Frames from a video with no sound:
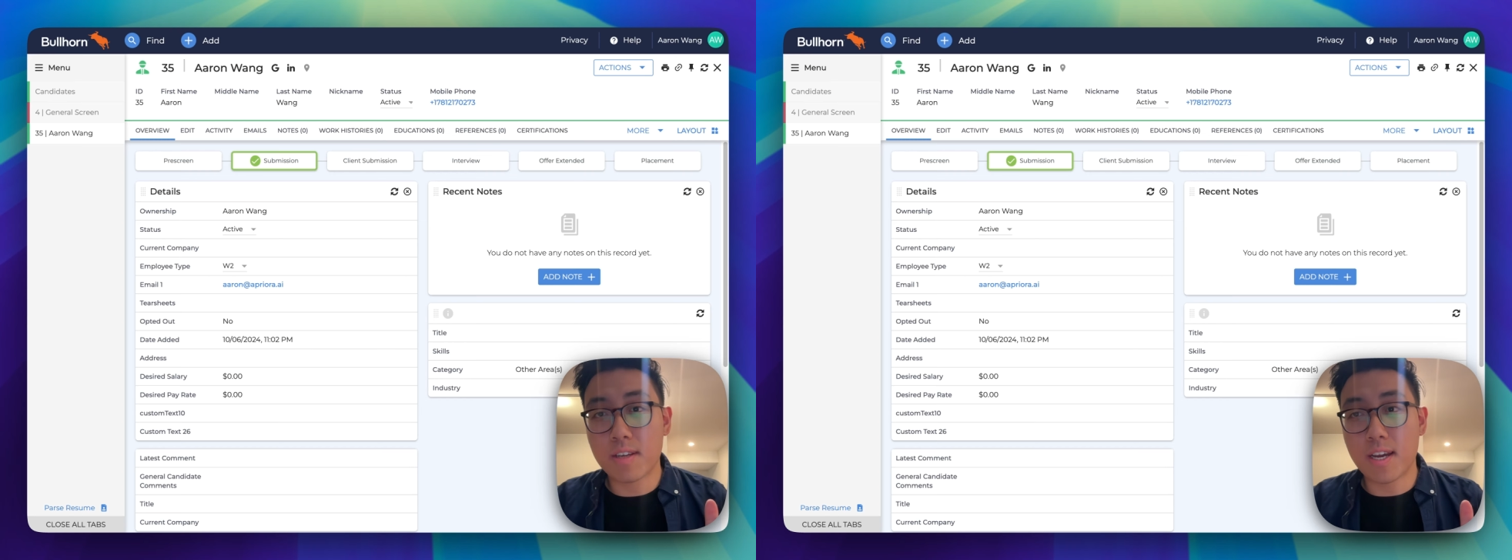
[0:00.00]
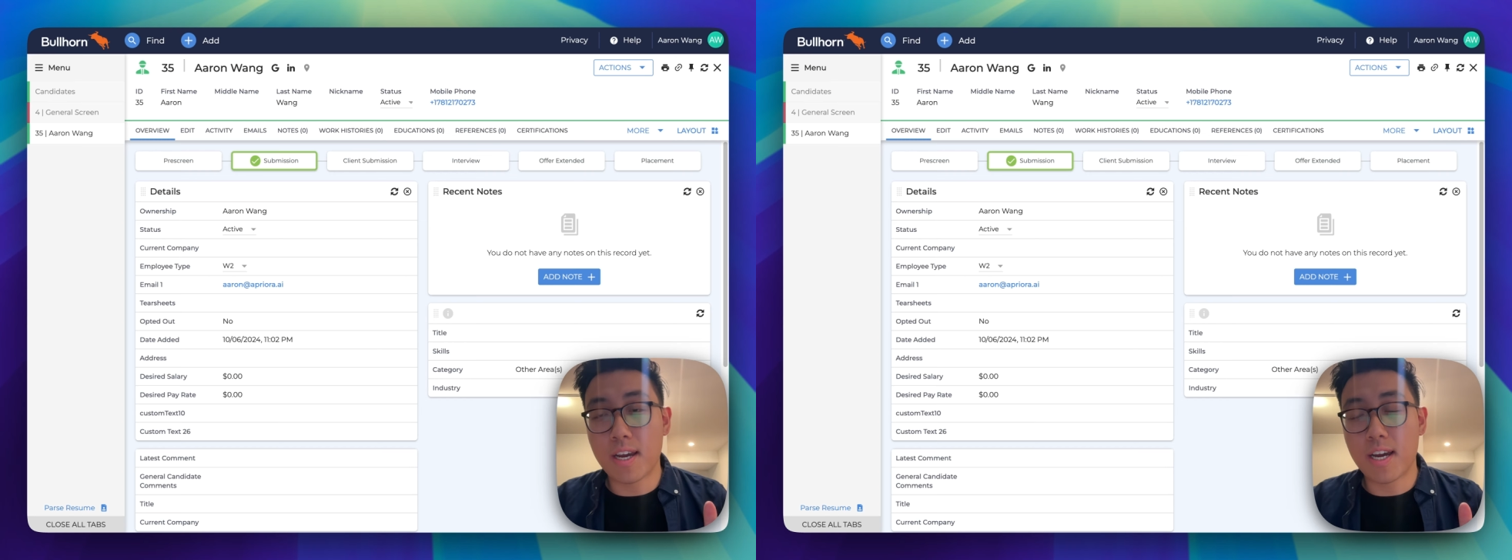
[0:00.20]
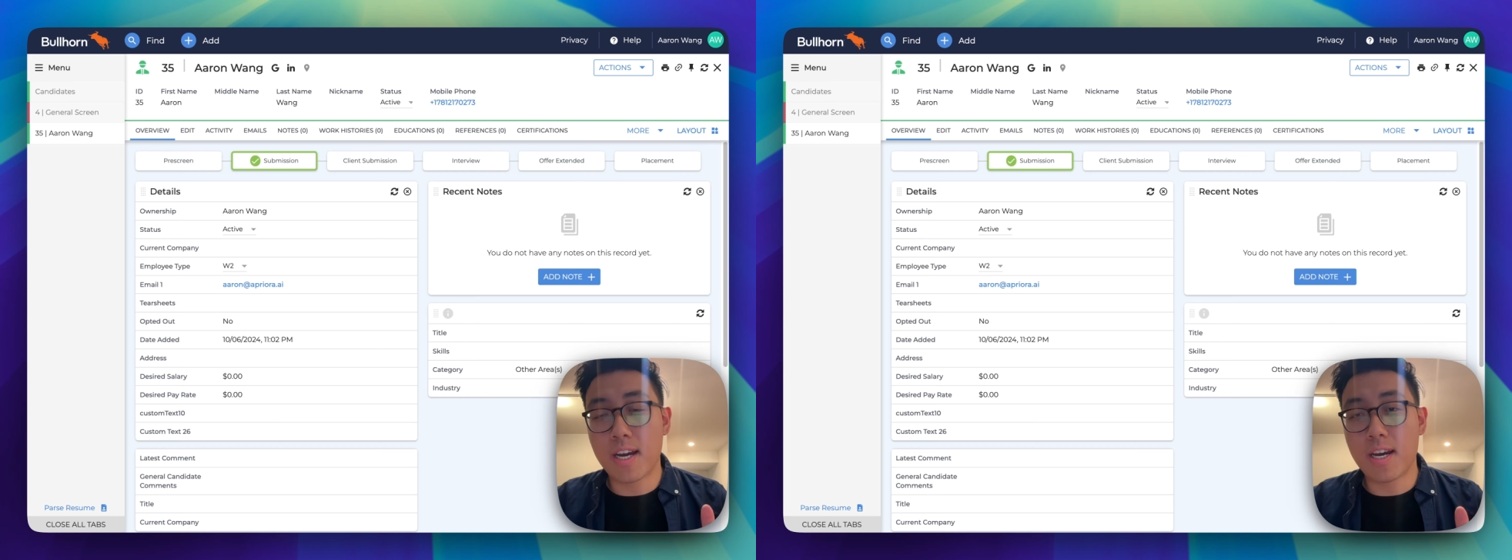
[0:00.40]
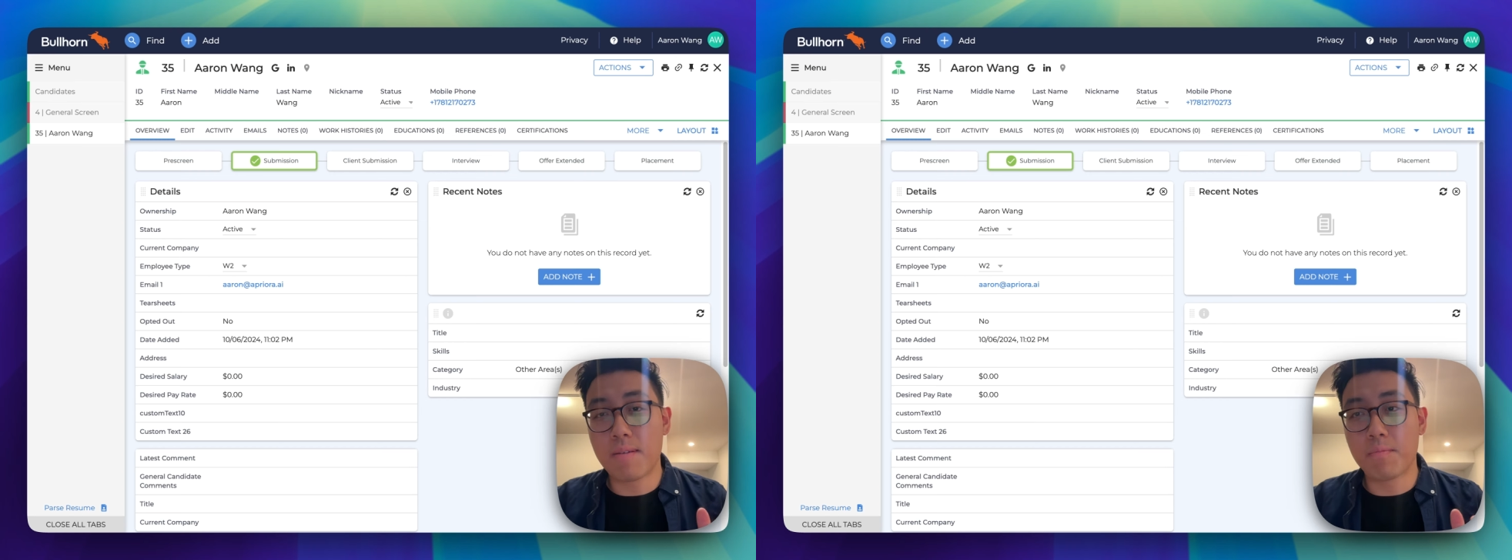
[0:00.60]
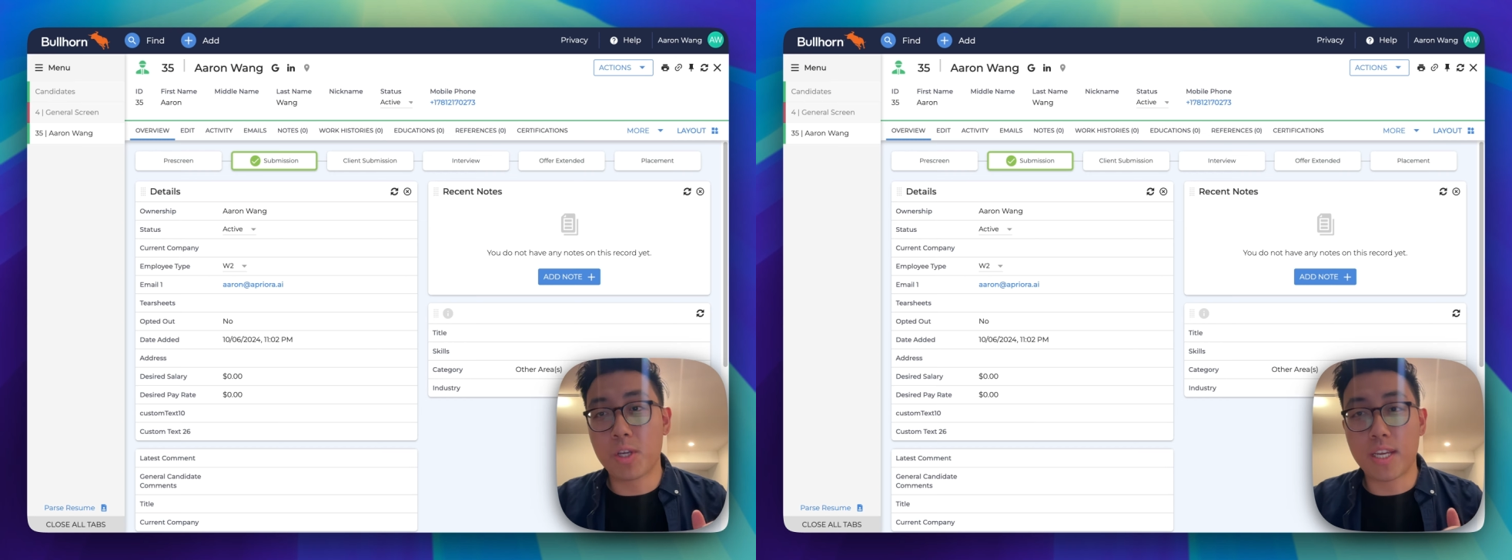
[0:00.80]

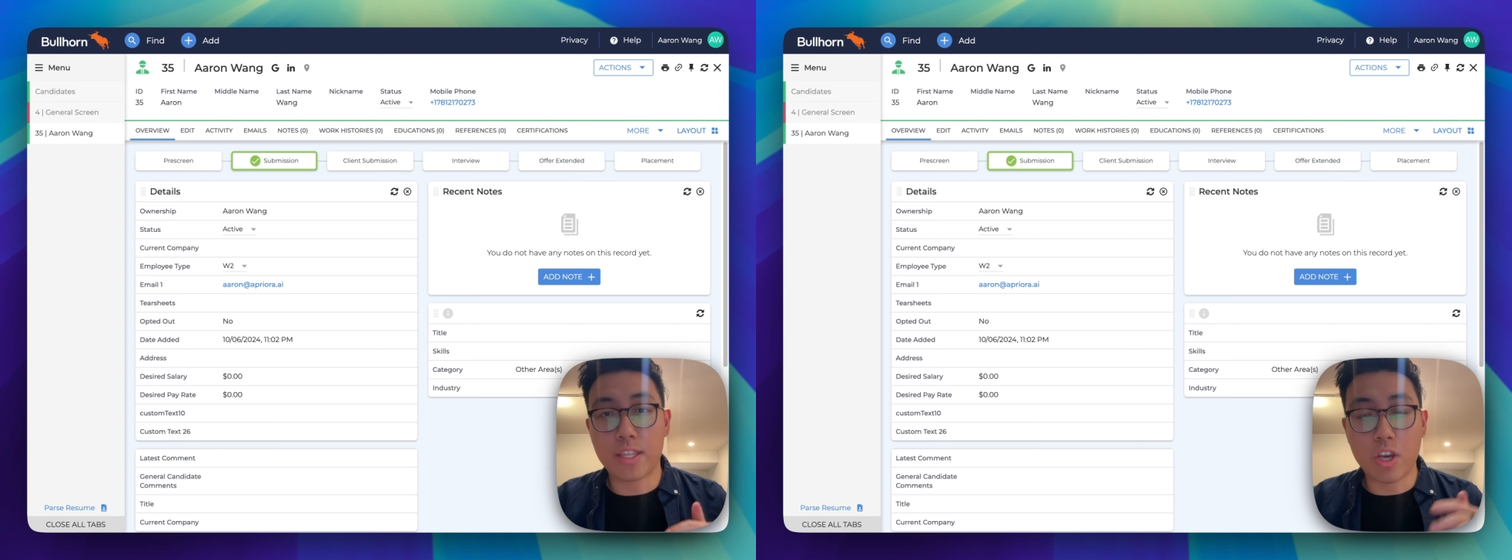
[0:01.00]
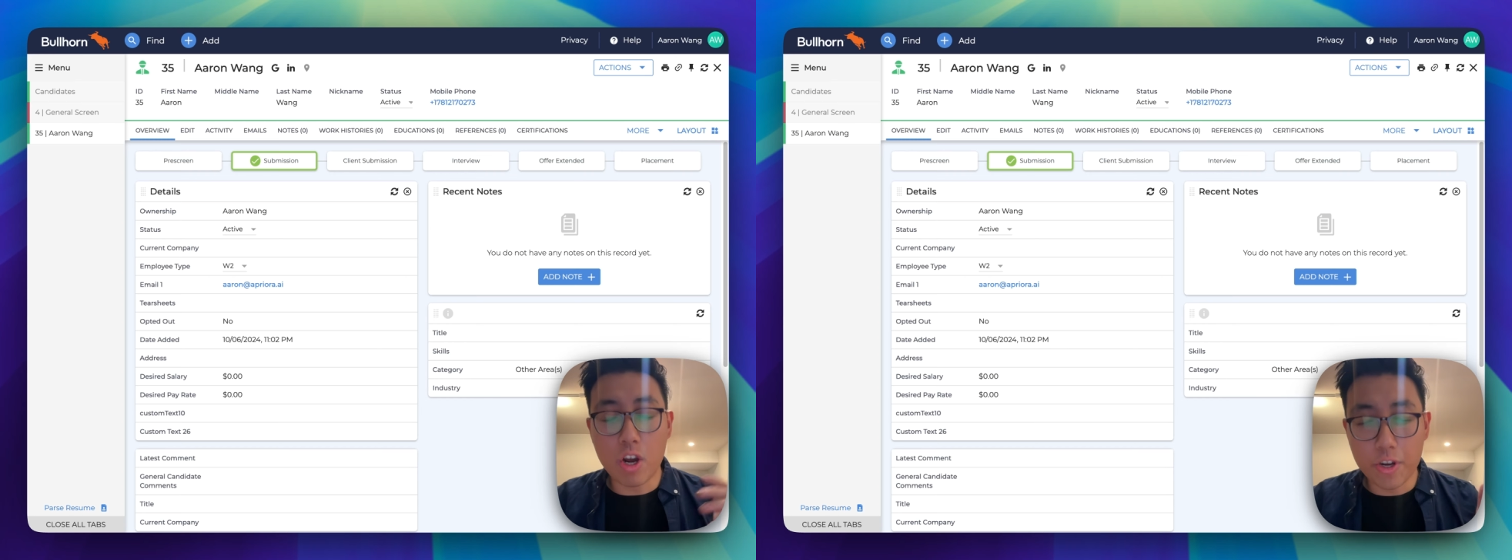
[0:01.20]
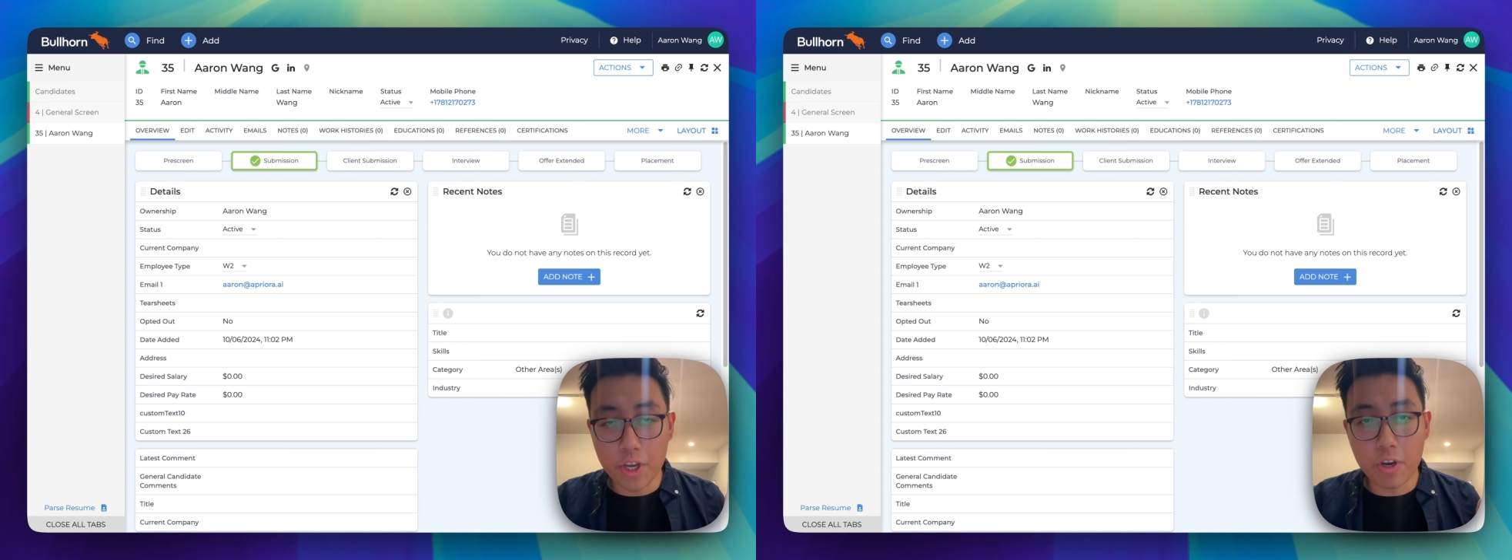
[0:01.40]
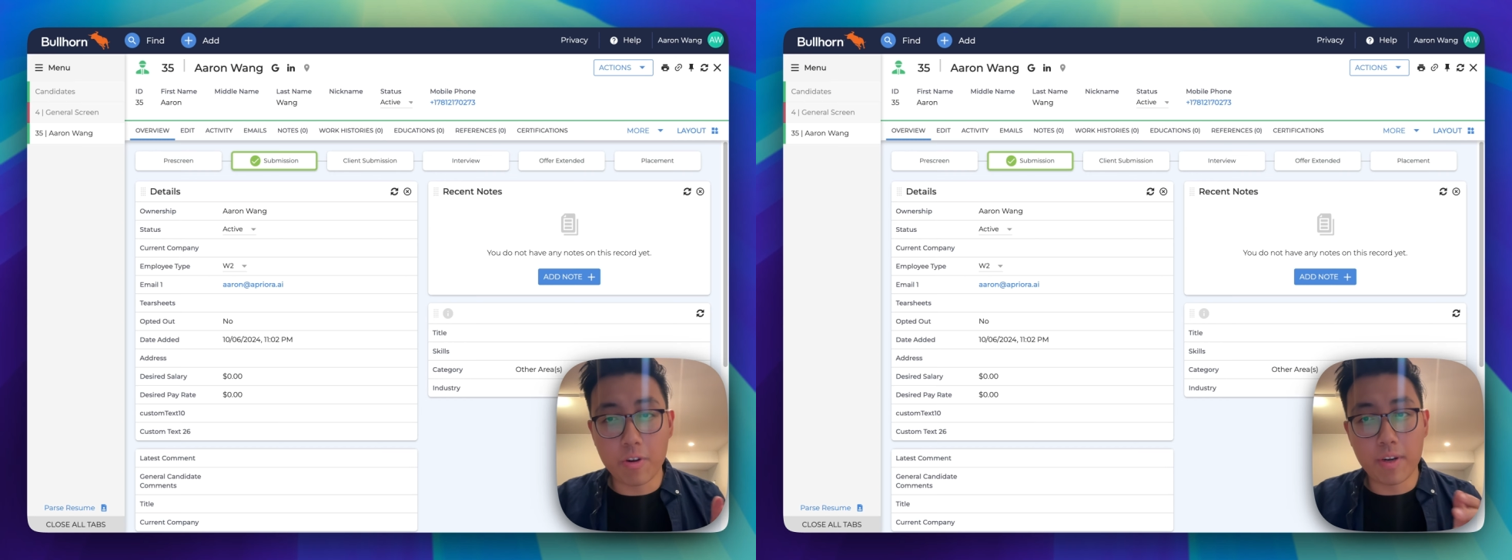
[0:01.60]
looking at the audio